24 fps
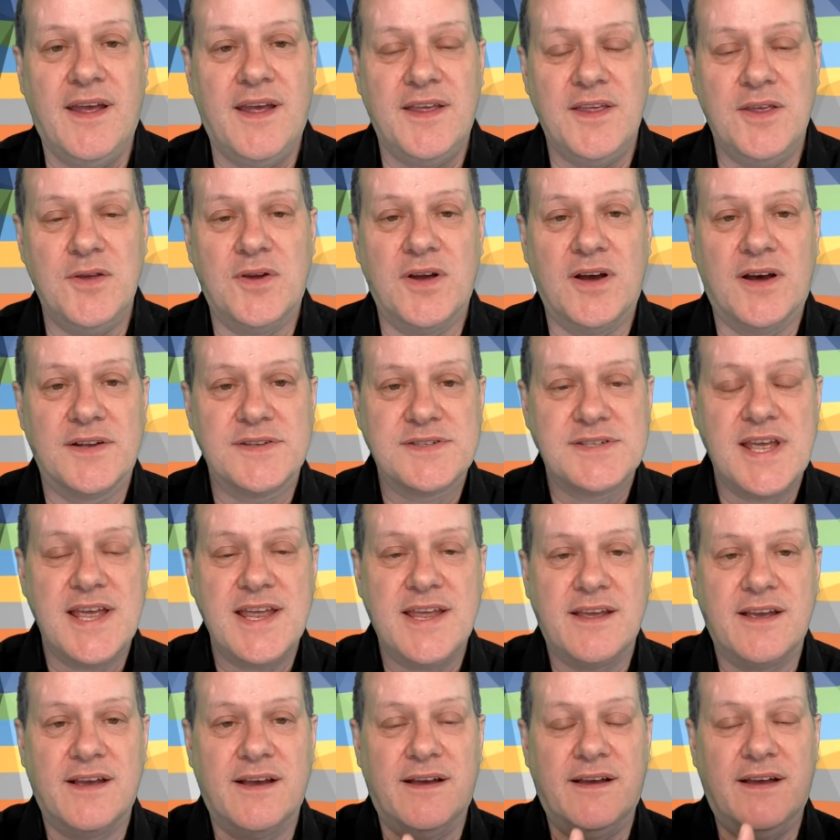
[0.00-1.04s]
You can't
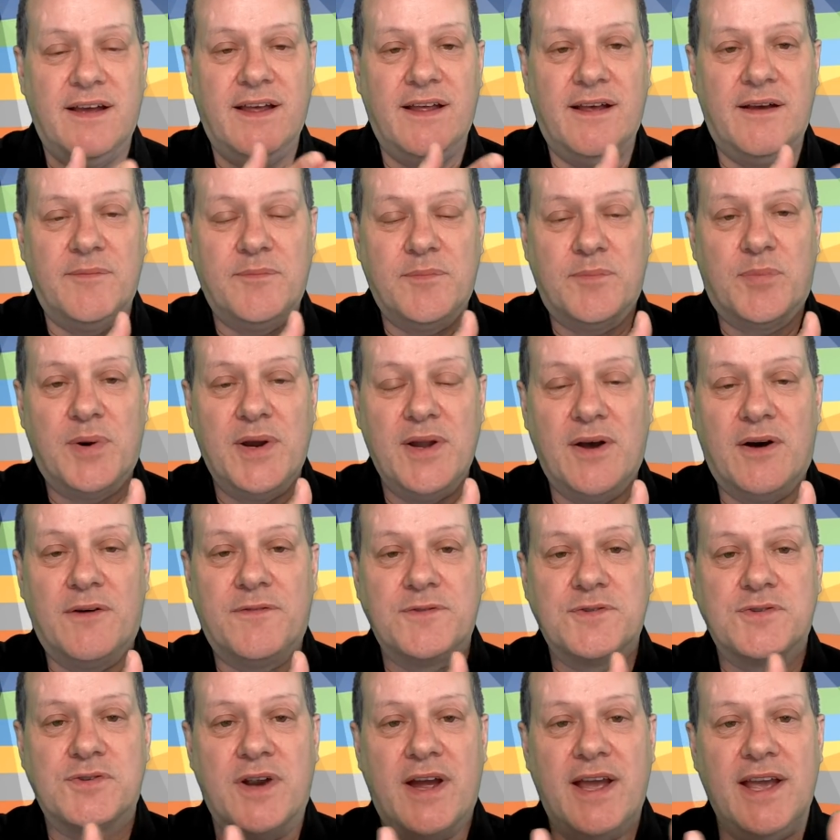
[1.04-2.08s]
take a pre-off
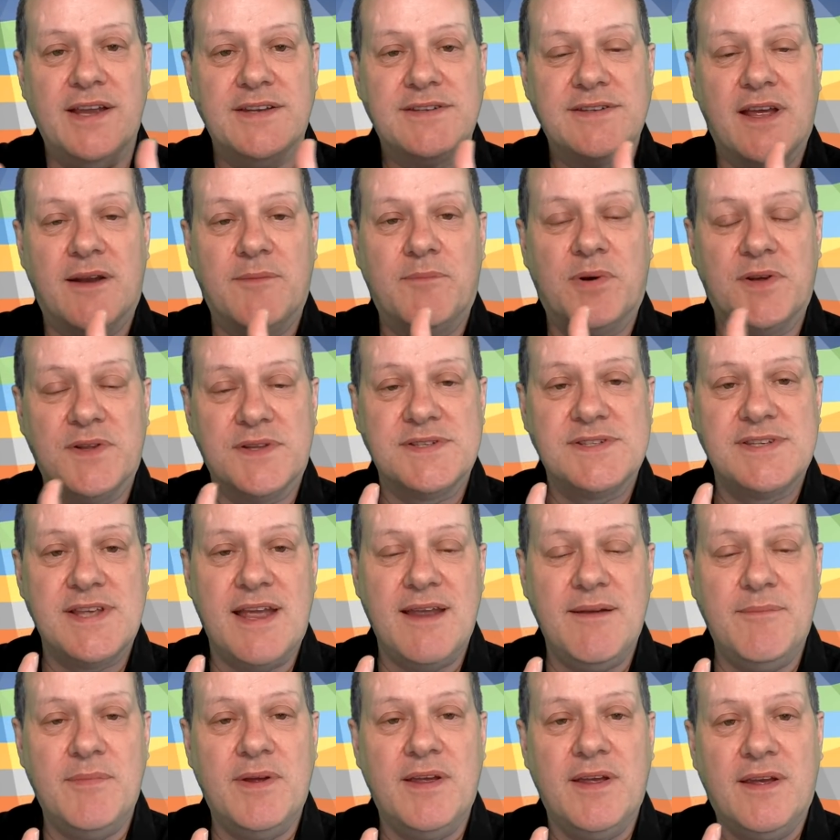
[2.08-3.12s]
trade and put the
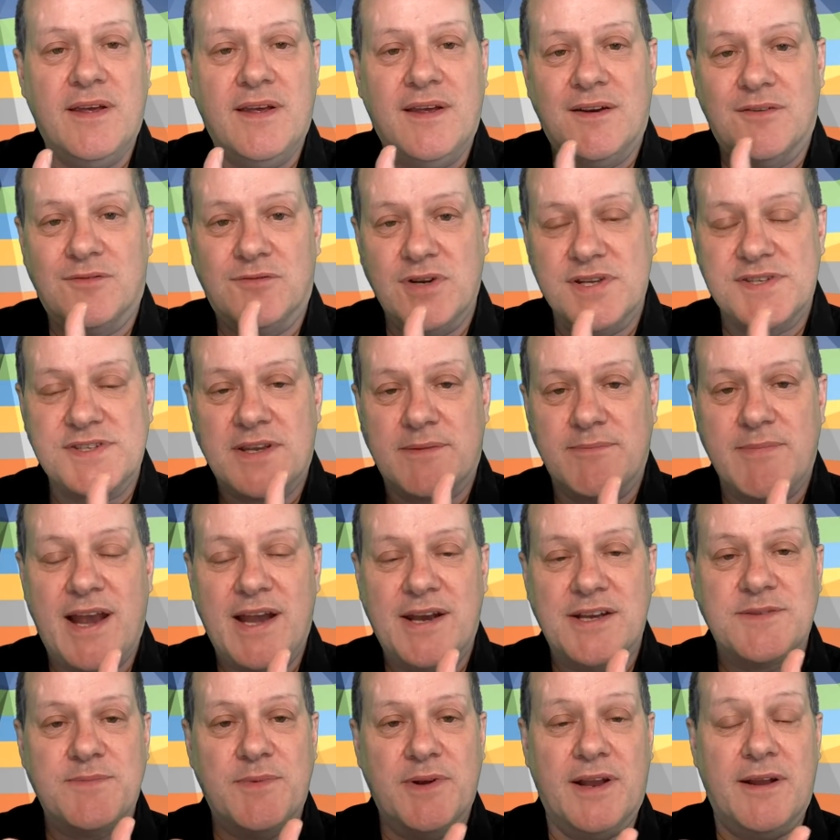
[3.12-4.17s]
same risk
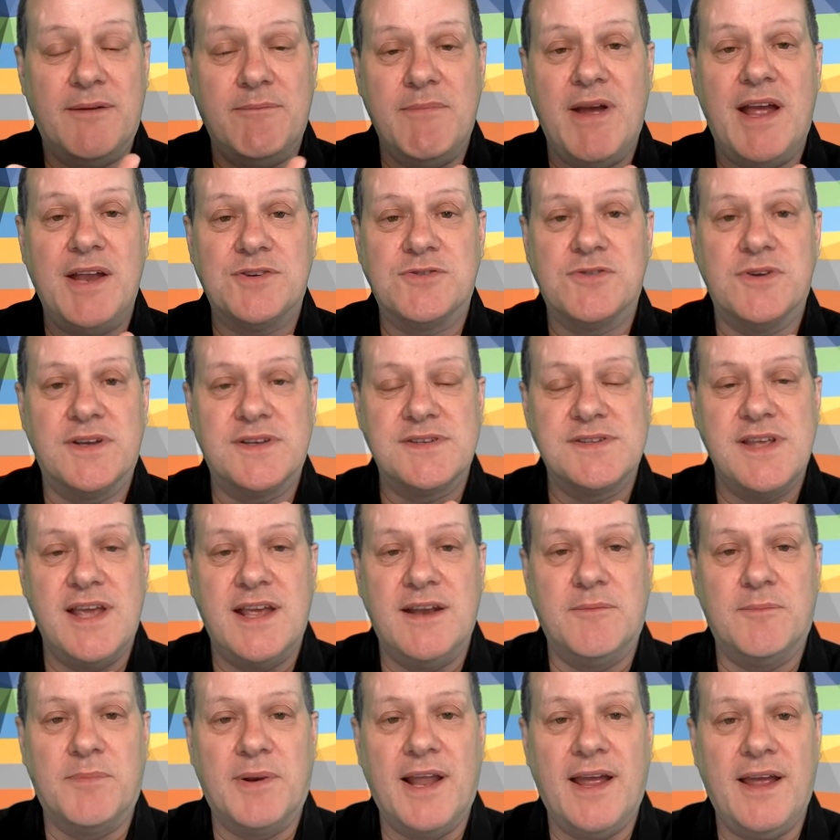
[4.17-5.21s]
management and metrics
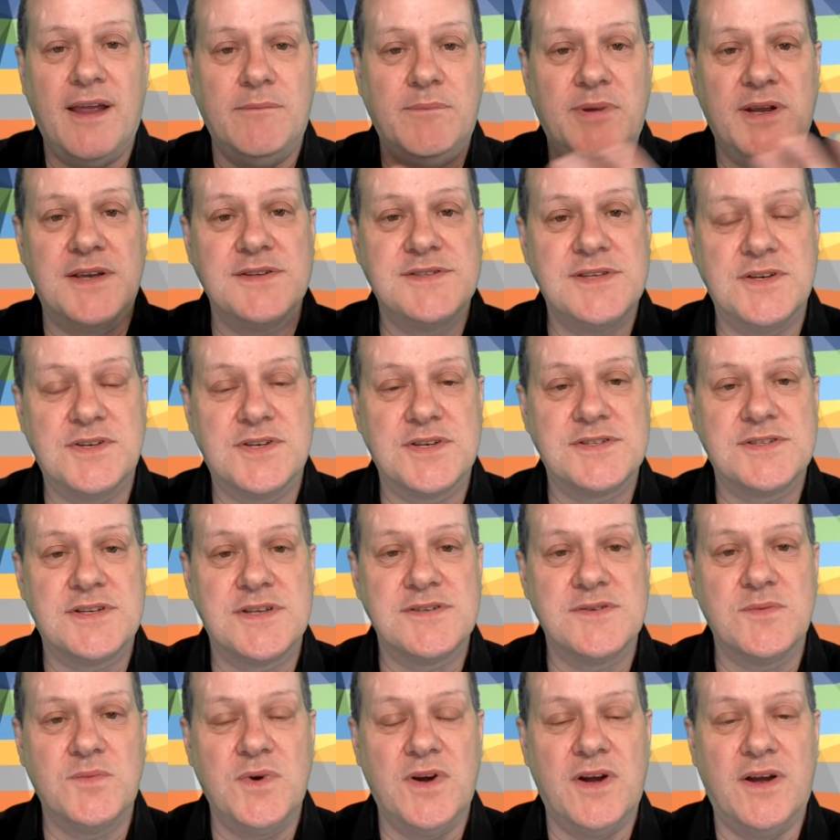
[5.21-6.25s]
in play, because it just
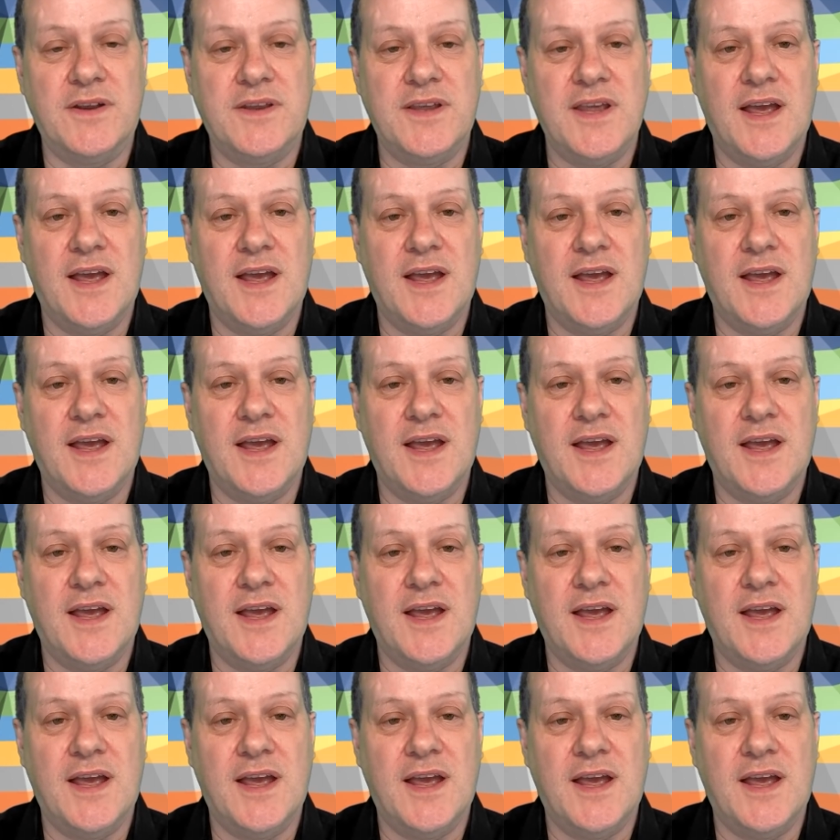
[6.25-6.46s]
doesn't work.